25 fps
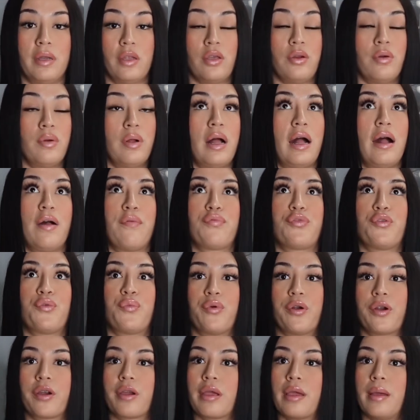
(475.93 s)
You don't have to
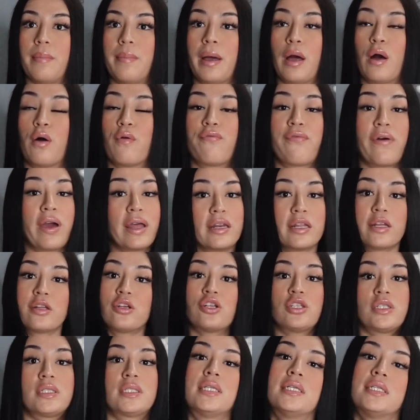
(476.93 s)
worry about finding
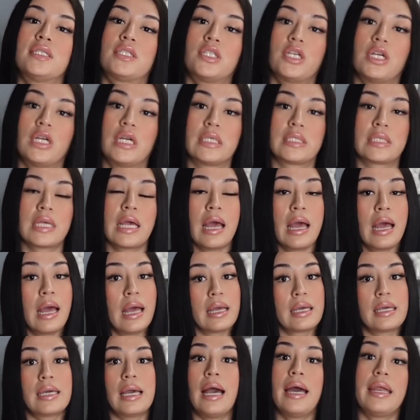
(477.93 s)
your scissors,
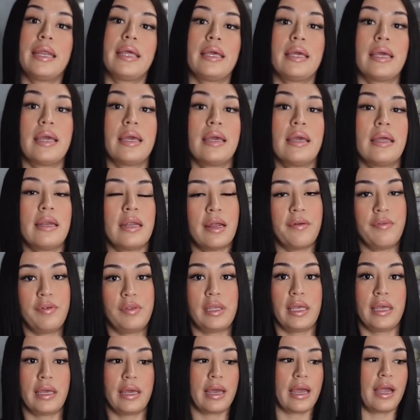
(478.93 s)
cutting it and
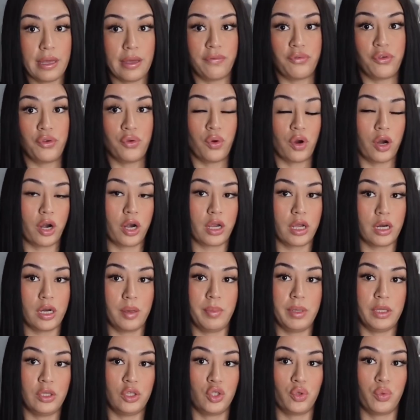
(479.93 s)
everything. If you are going to
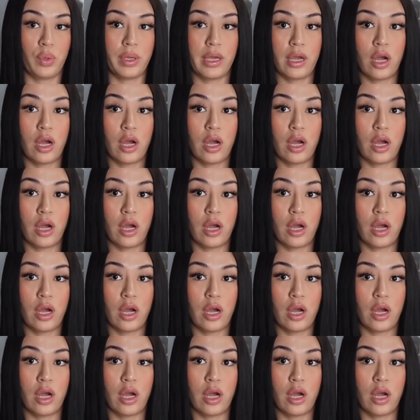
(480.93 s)
be doing